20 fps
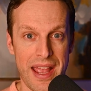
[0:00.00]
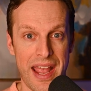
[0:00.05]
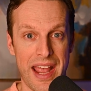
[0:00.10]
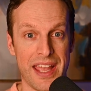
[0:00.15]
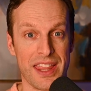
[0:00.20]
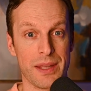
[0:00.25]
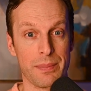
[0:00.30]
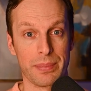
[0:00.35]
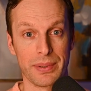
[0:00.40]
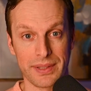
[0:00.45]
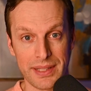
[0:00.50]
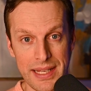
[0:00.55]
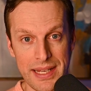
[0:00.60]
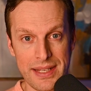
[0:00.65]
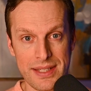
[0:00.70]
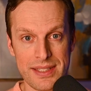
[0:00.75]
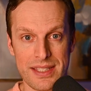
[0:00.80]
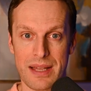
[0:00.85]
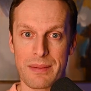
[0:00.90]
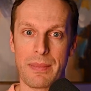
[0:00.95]
And the
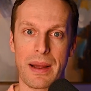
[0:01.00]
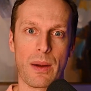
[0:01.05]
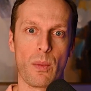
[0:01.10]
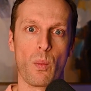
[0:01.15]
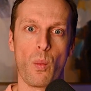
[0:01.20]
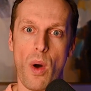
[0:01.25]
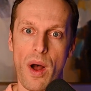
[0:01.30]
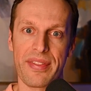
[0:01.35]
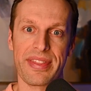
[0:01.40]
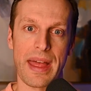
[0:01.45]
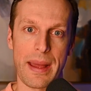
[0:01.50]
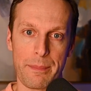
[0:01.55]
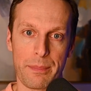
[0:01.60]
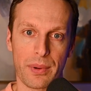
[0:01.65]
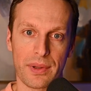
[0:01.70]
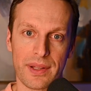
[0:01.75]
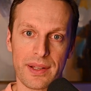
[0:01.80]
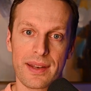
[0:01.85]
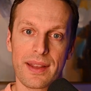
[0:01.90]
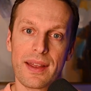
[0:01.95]
police that might want that
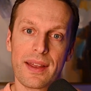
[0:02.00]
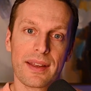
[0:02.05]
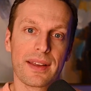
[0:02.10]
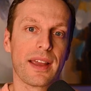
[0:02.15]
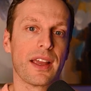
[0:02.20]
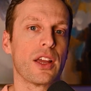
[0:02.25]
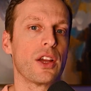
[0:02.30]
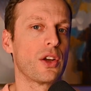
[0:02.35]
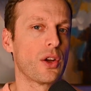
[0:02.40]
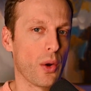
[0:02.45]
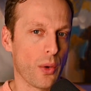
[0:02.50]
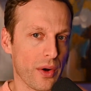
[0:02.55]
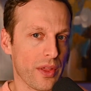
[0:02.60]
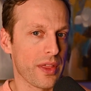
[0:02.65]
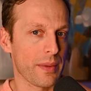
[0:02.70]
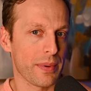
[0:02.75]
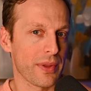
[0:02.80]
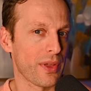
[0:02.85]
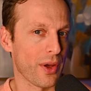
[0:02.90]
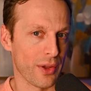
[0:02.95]
bullet can go to
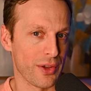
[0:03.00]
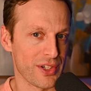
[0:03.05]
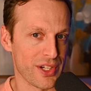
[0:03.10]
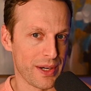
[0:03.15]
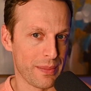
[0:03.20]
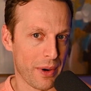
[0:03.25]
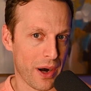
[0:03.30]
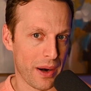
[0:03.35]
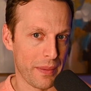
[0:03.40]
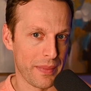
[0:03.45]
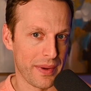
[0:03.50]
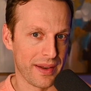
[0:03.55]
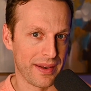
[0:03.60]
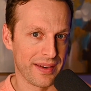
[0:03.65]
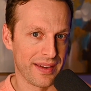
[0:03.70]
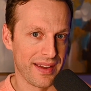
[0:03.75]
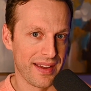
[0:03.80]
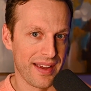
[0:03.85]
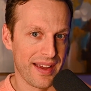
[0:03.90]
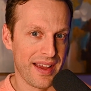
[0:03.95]
the pathology
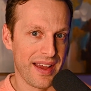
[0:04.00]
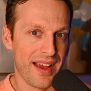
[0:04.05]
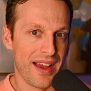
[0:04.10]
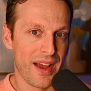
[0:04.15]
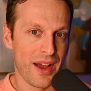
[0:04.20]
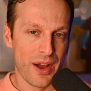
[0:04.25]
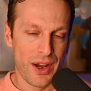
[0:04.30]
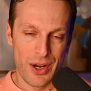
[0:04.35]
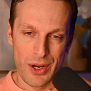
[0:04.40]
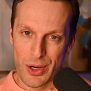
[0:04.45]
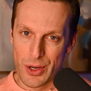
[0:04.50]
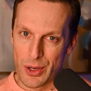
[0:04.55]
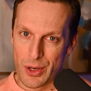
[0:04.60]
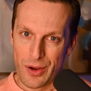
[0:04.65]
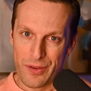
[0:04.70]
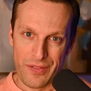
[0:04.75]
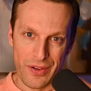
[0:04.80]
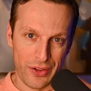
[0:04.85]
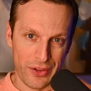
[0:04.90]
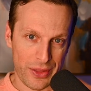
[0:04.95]
department,
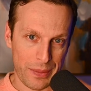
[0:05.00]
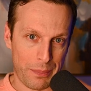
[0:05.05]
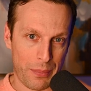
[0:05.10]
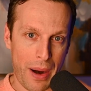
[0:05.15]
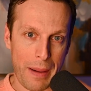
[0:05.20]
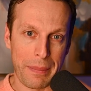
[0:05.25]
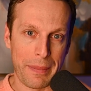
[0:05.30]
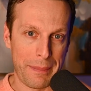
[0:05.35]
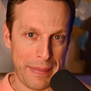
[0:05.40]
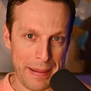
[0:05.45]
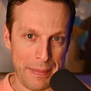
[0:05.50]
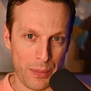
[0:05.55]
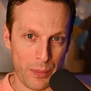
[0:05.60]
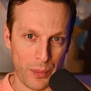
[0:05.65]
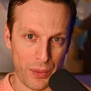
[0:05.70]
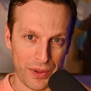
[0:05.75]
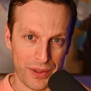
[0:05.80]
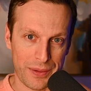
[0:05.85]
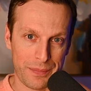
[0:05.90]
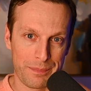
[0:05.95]
fill the proper
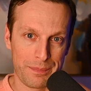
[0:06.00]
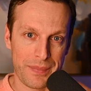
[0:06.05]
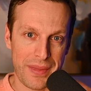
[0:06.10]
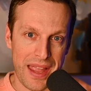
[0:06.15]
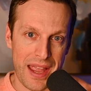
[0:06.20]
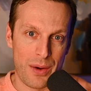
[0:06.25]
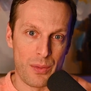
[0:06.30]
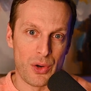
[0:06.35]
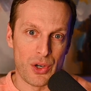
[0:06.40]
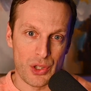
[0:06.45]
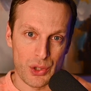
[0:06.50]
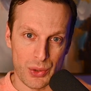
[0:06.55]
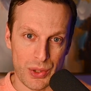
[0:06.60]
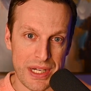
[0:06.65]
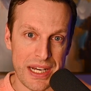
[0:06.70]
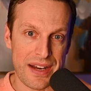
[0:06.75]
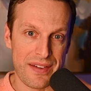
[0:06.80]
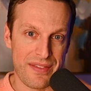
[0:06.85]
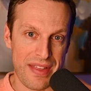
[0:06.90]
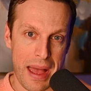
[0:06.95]
paperwork, and
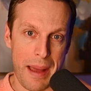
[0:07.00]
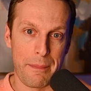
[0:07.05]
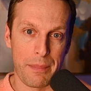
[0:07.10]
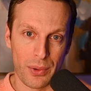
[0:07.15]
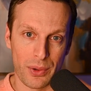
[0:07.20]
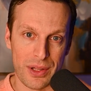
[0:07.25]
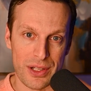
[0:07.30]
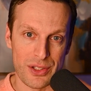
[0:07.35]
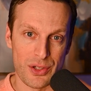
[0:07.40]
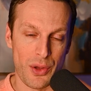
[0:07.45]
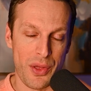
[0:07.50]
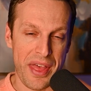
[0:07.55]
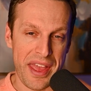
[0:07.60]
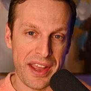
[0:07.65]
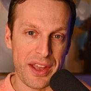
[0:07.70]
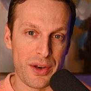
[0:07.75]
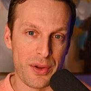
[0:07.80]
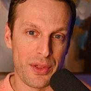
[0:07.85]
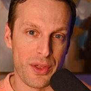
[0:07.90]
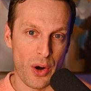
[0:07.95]
retrieve that bullet so they
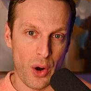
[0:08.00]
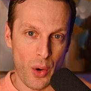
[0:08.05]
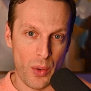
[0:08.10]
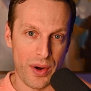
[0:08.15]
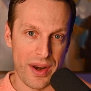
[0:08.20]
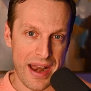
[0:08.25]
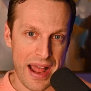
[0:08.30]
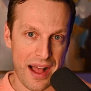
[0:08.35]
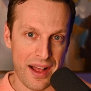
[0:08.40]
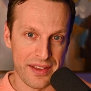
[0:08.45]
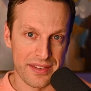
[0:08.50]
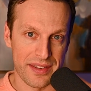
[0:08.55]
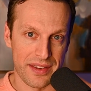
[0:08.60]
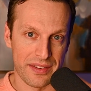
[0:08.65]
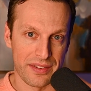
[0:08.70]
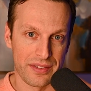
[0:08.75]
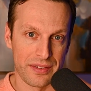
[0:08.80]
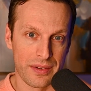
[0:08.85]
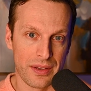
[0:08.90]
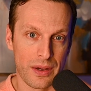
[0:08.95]
can do their own
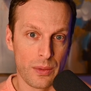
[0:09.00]
analysis.